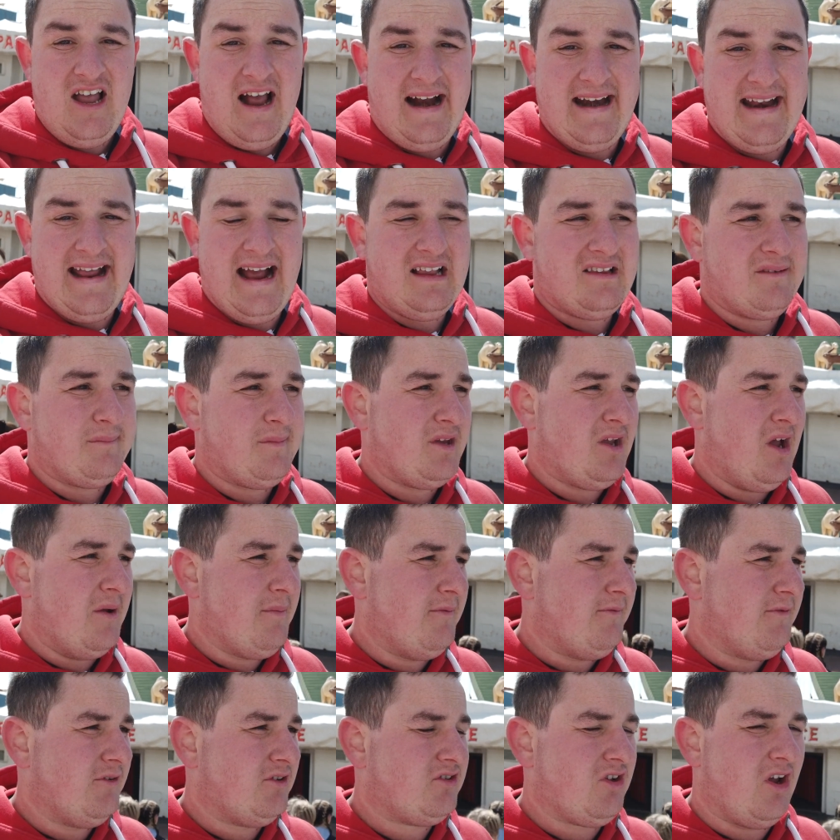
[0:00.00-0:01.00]
and it hasn't been
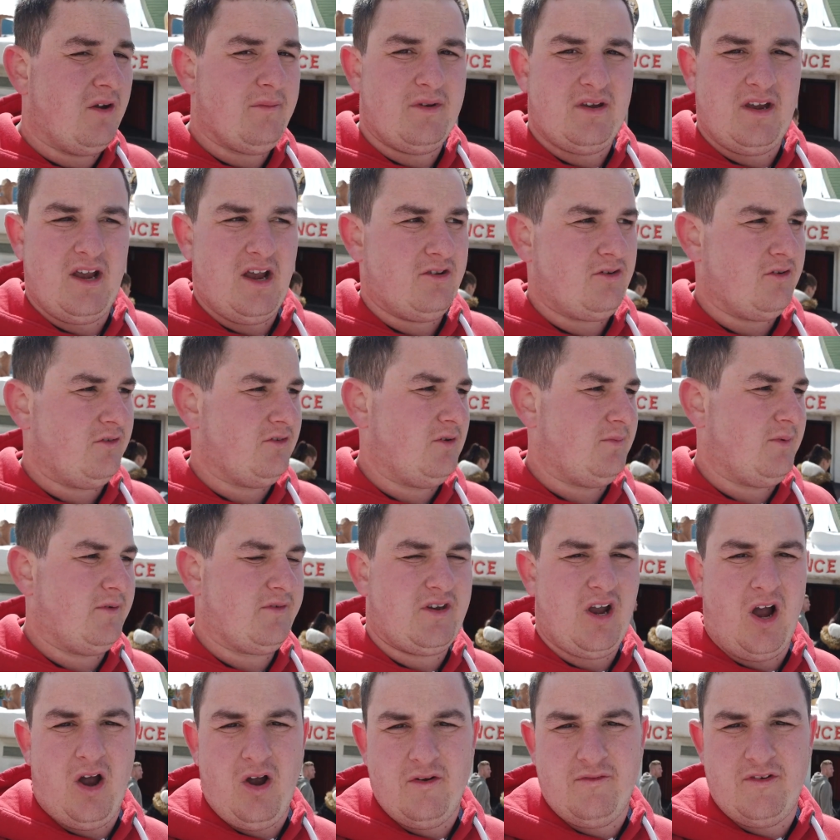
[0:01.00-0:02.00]
open for so many years, obviously
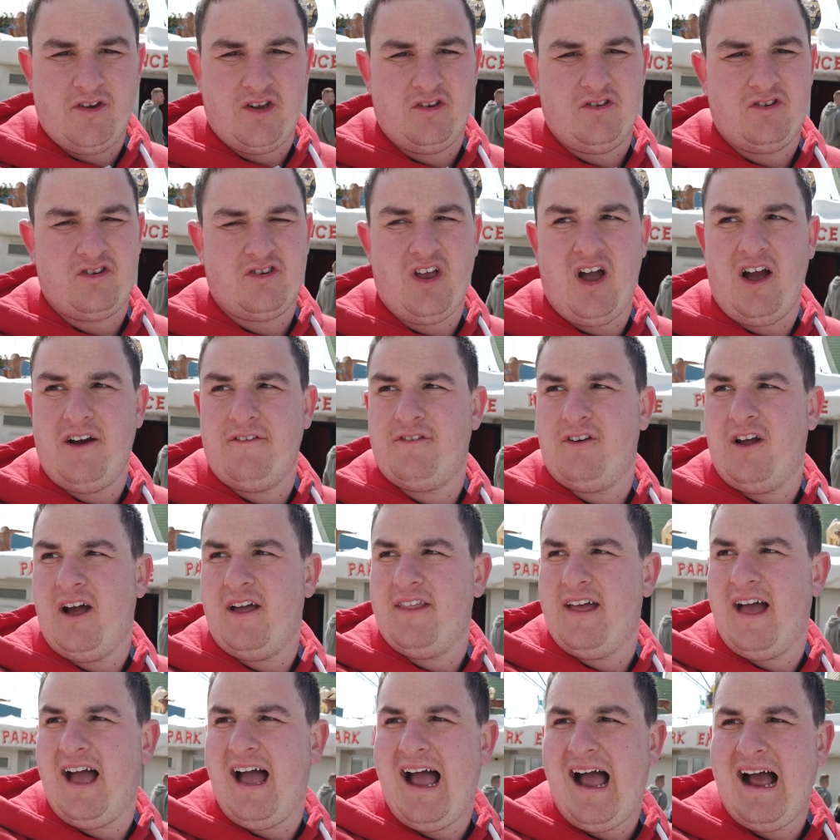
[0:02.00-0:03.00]
with COVID and stuff
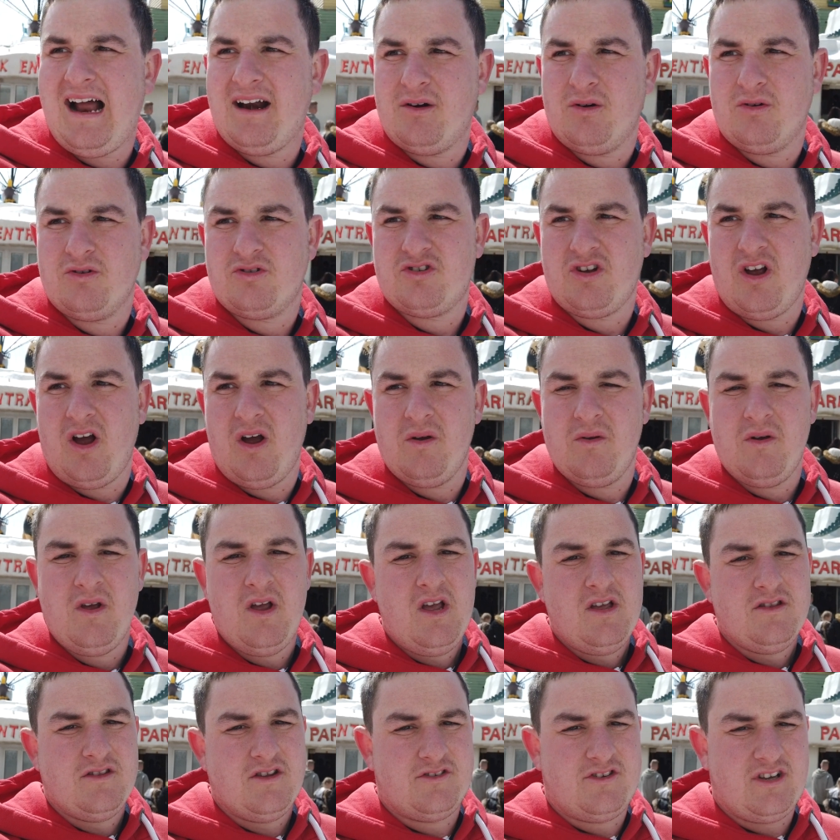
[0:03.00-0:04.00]
like that, and also
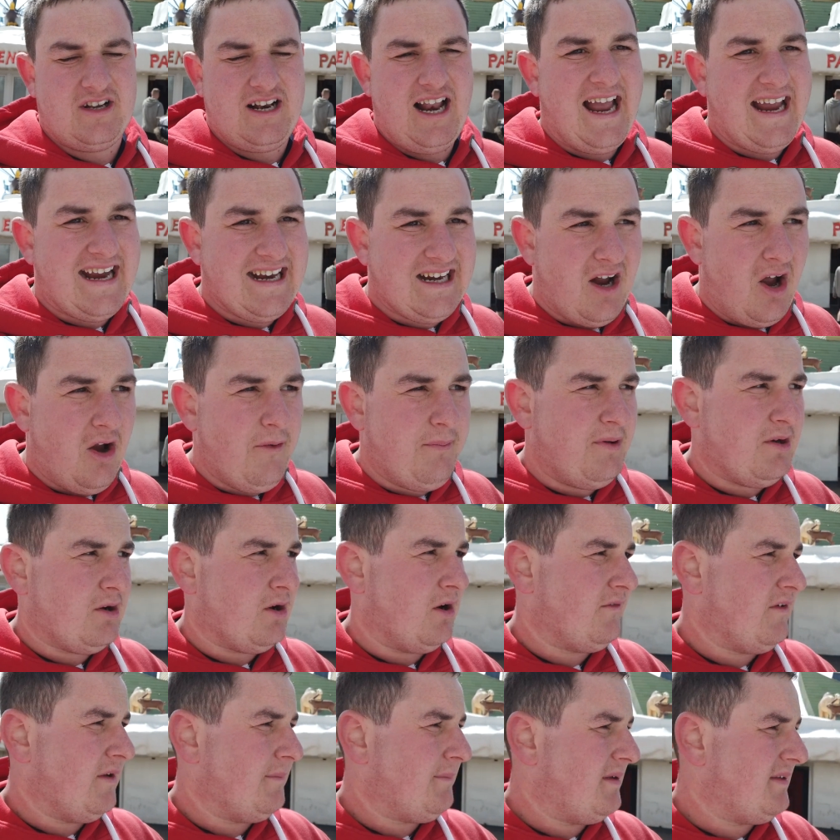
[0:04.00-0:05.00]
the delayed
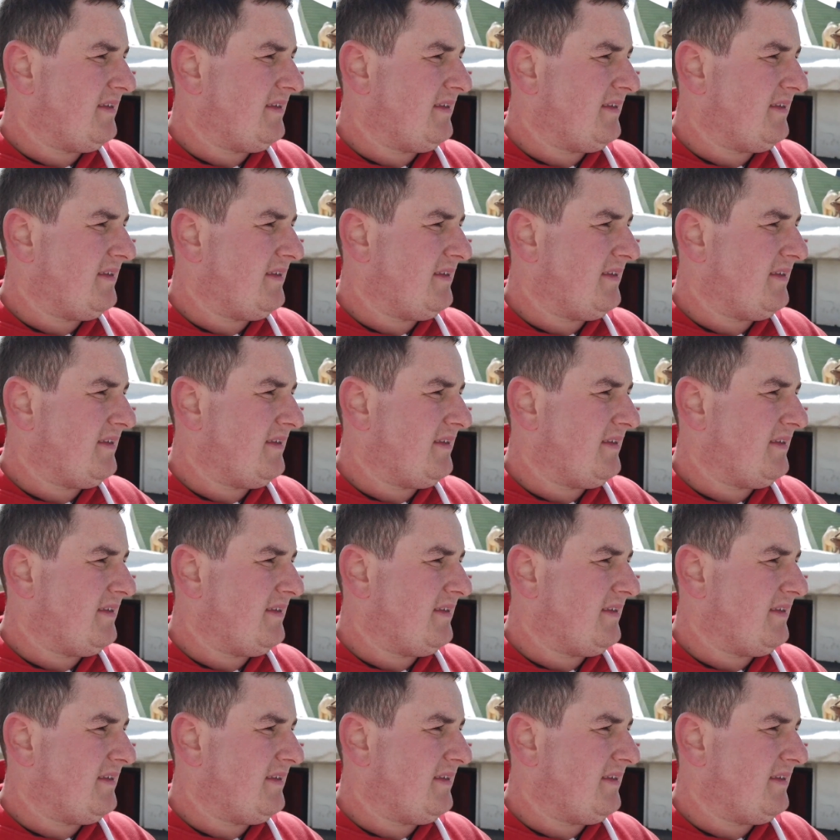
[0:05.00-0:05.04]
opening of it.